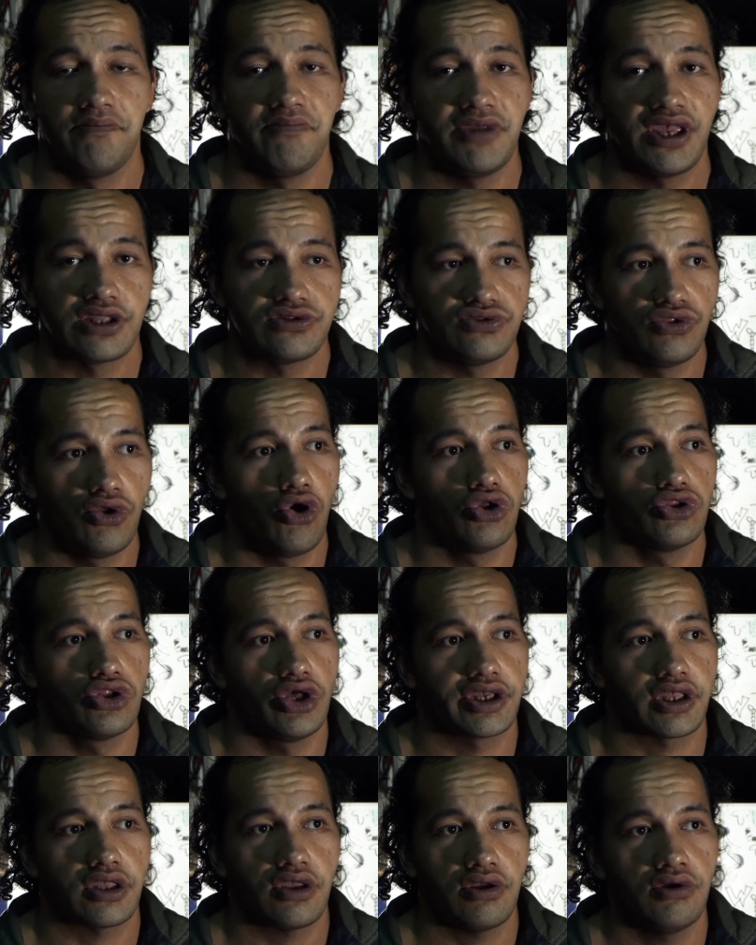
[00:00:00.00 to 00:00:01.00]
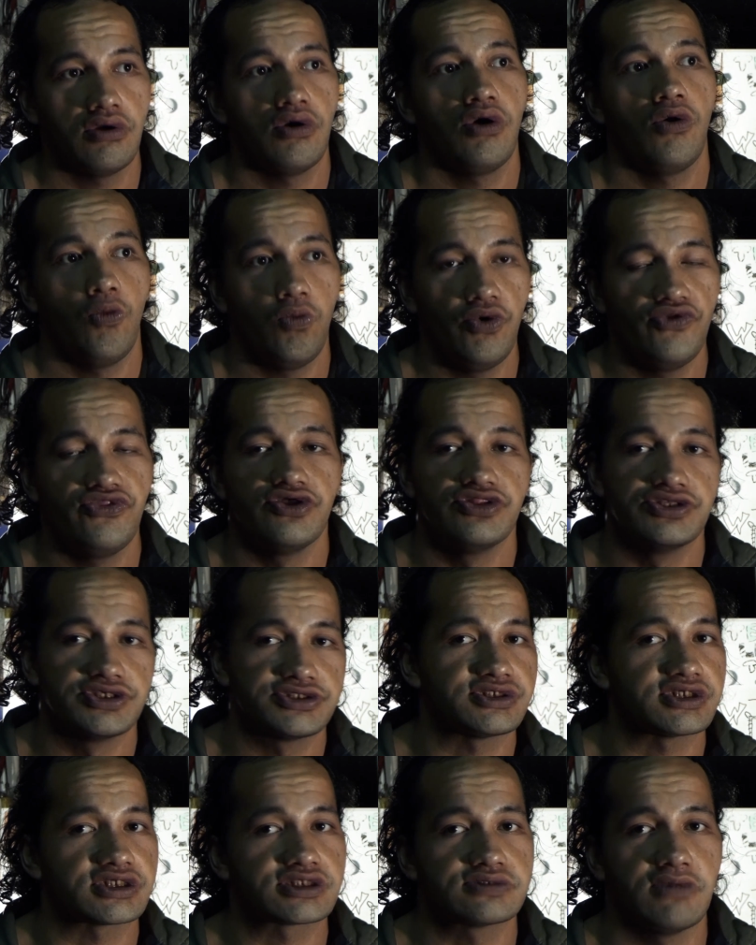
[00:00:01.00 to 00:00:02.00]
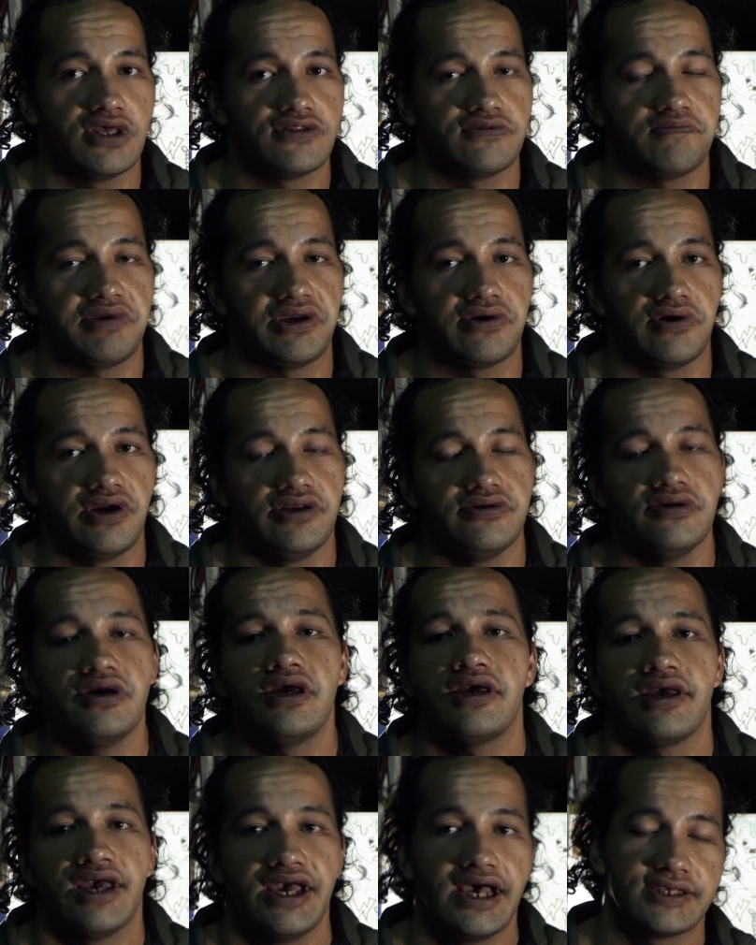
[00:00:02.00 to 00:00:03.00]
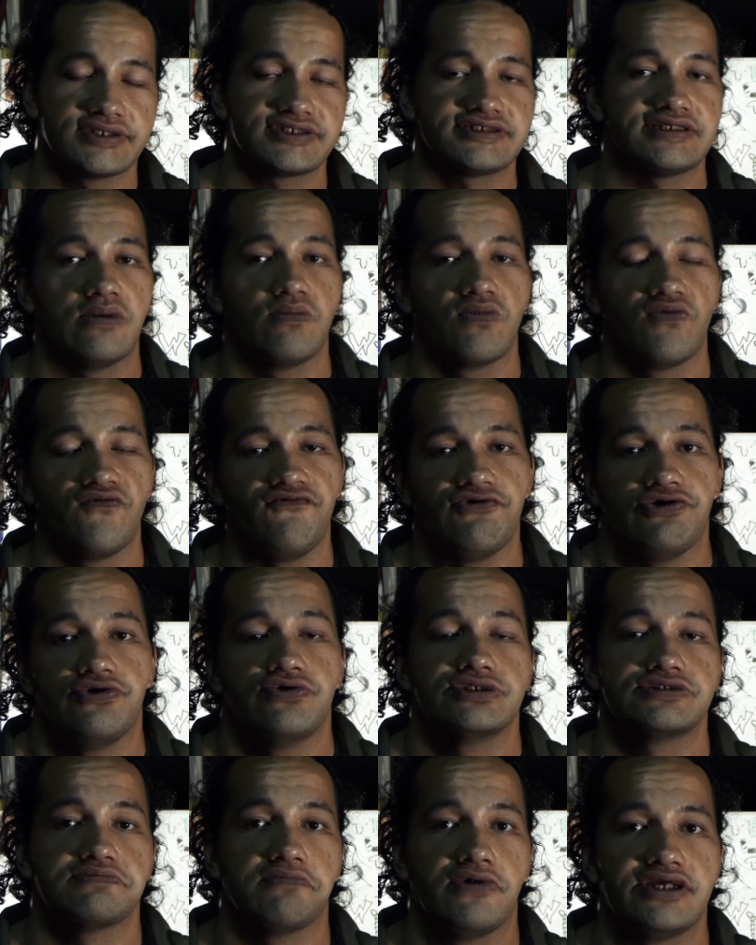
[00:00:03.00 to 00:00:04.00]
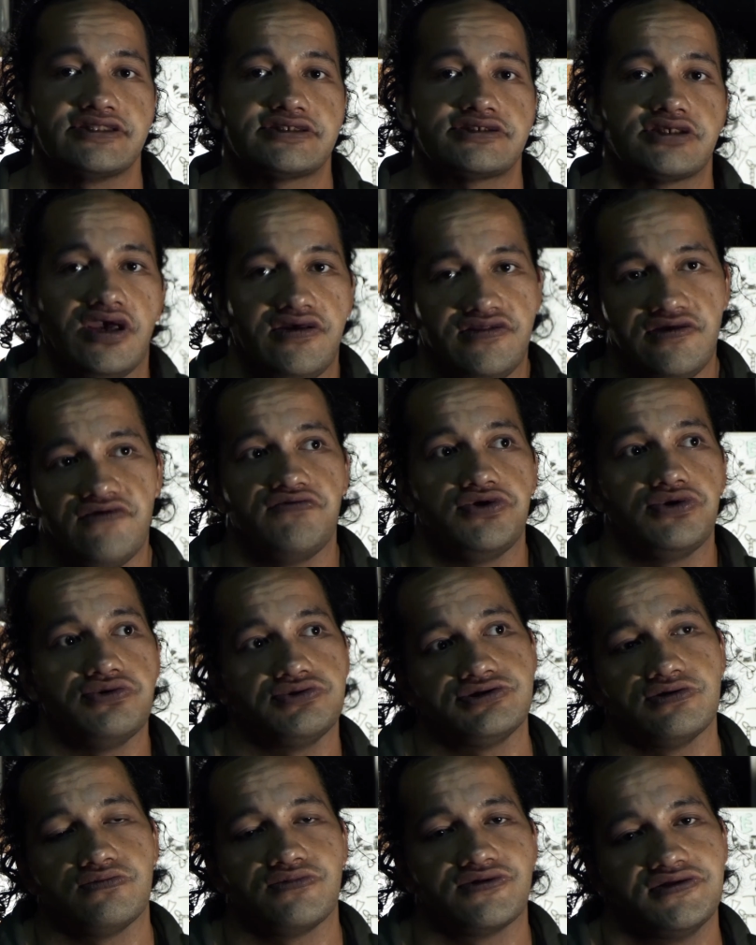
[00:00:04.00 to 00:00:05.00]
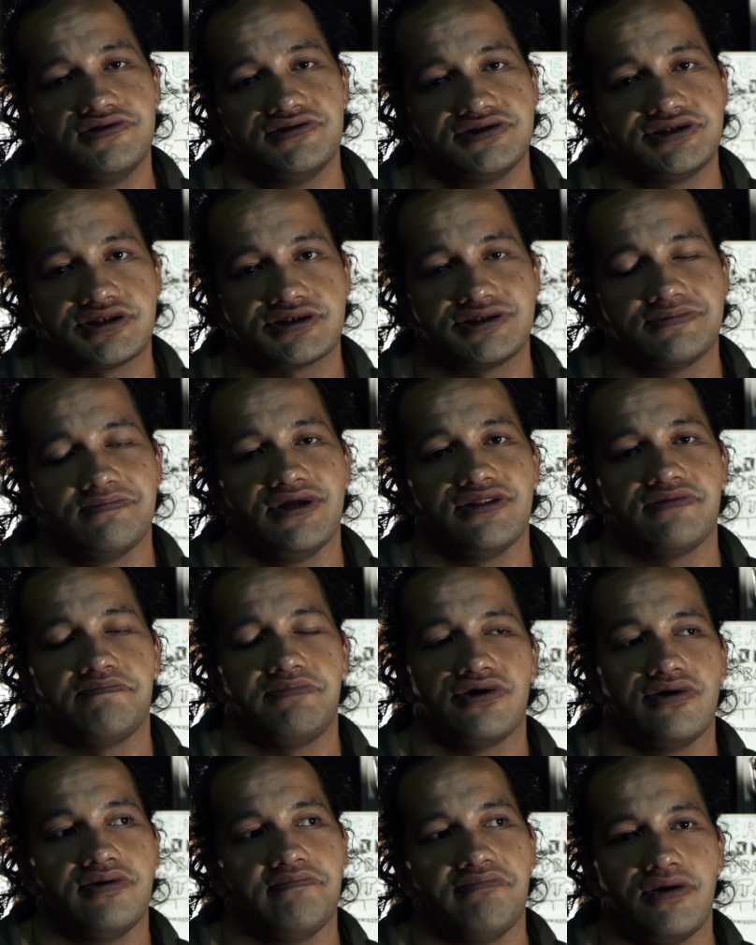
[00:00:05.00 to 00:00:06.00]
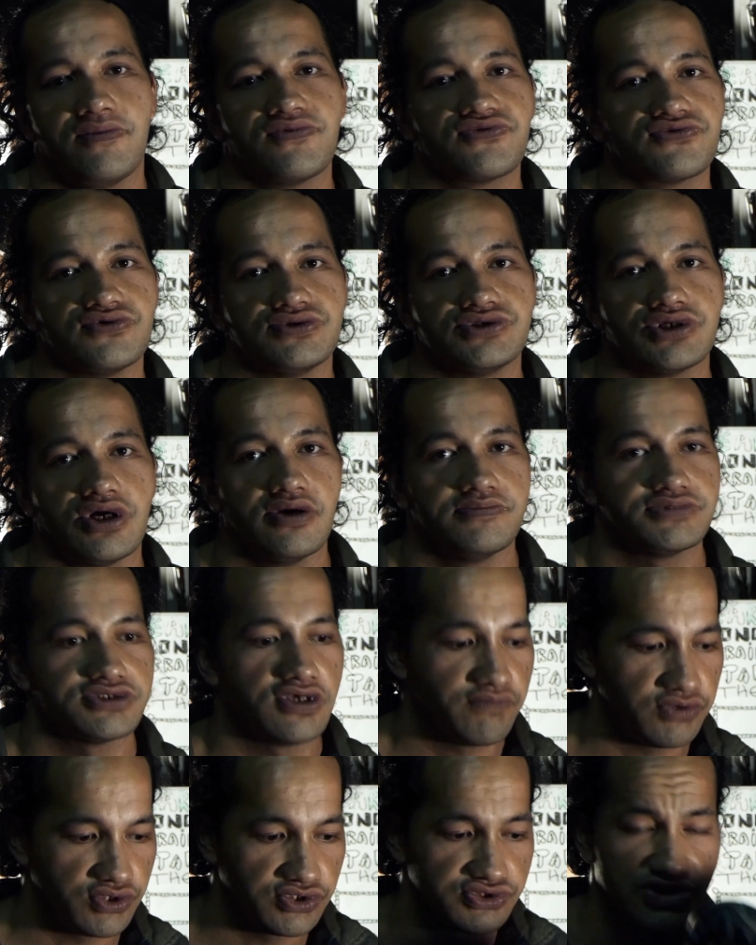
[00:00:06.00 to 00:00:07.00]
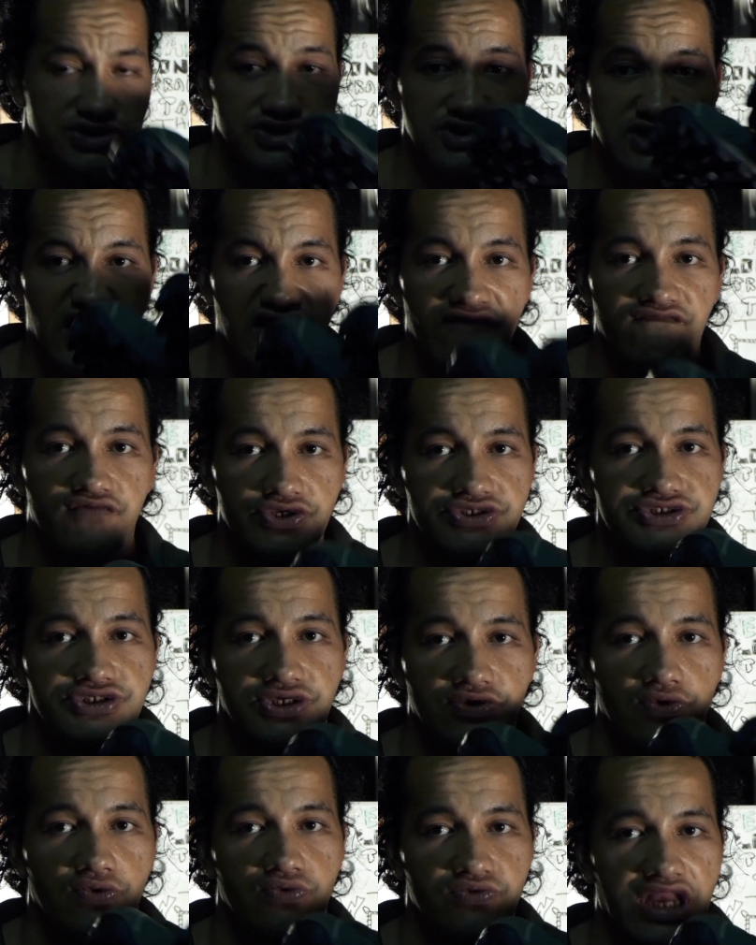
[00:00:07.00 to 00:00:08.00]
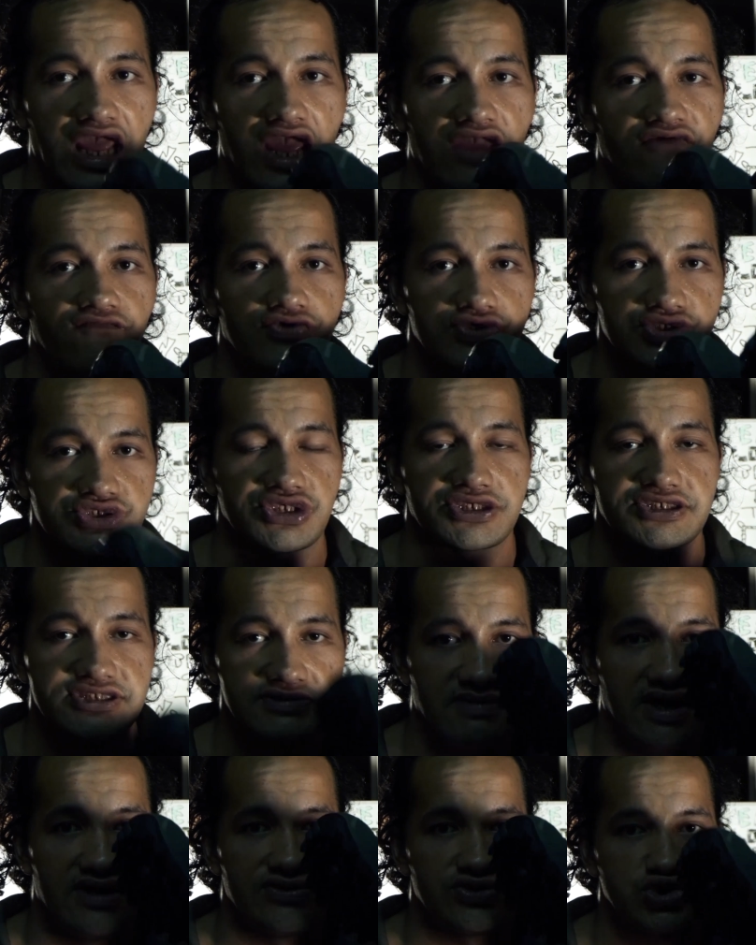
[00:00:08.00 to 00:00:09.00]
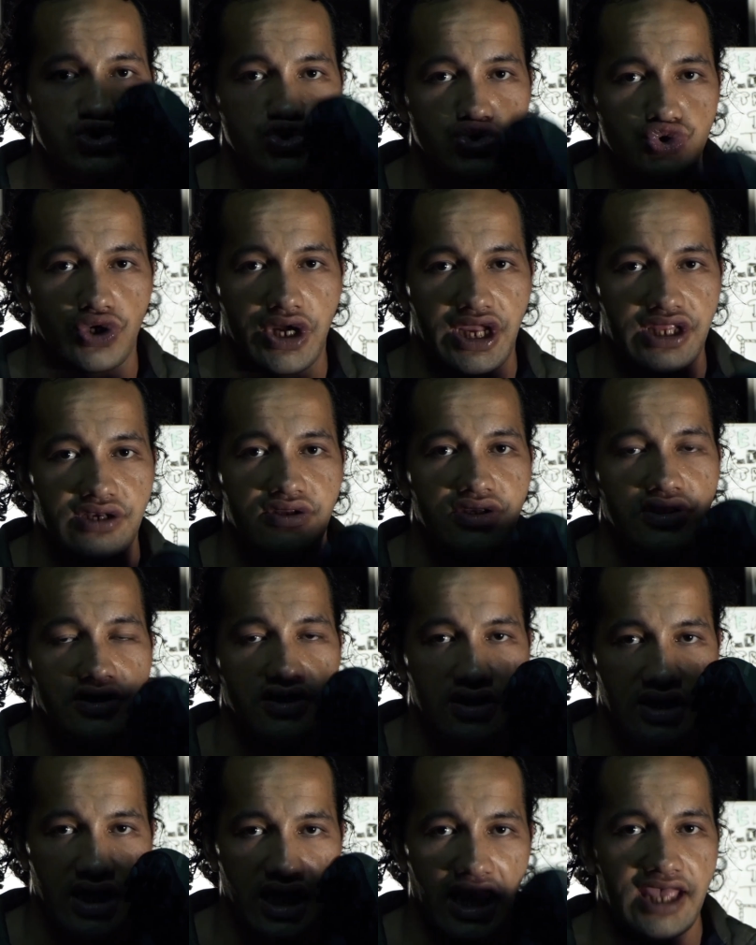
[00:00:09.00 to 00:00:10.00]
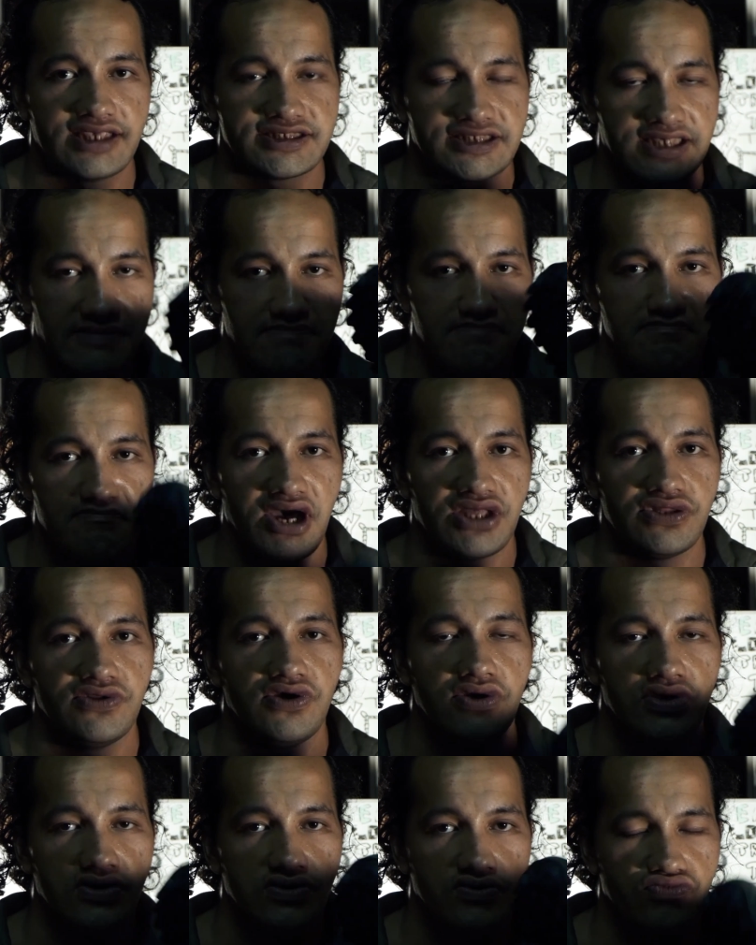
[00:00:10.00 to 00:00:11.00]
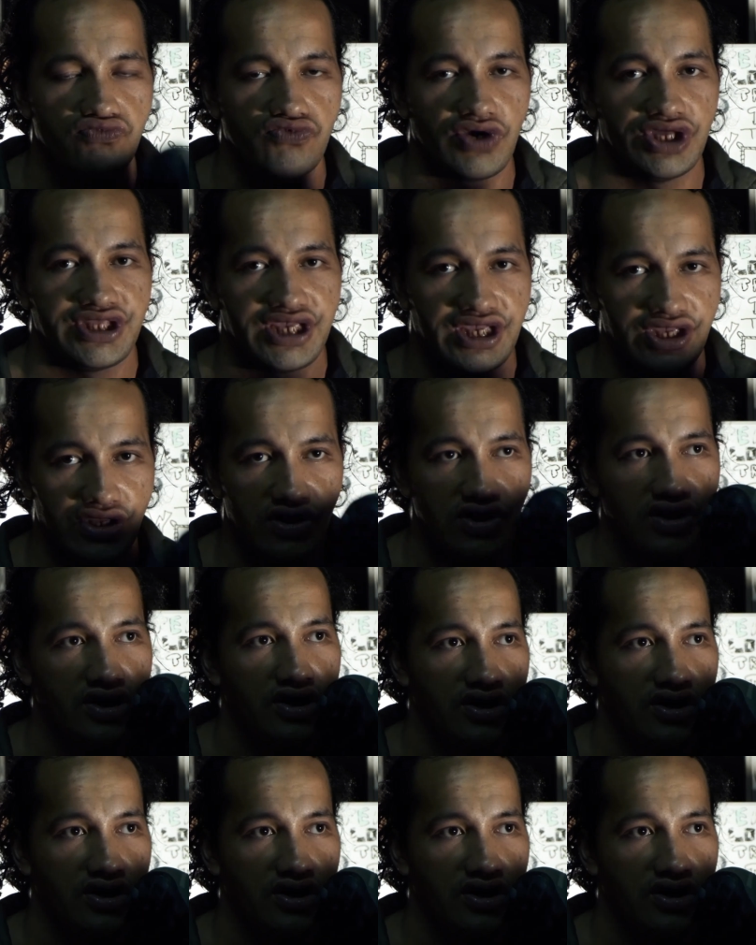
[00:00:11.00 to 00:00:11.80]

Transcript: I mean, not like within a 6 month period, how some reviewers might say they've used it within a 6 month period, maybe three times. I've used this every single day for 6 months straight as a mud running,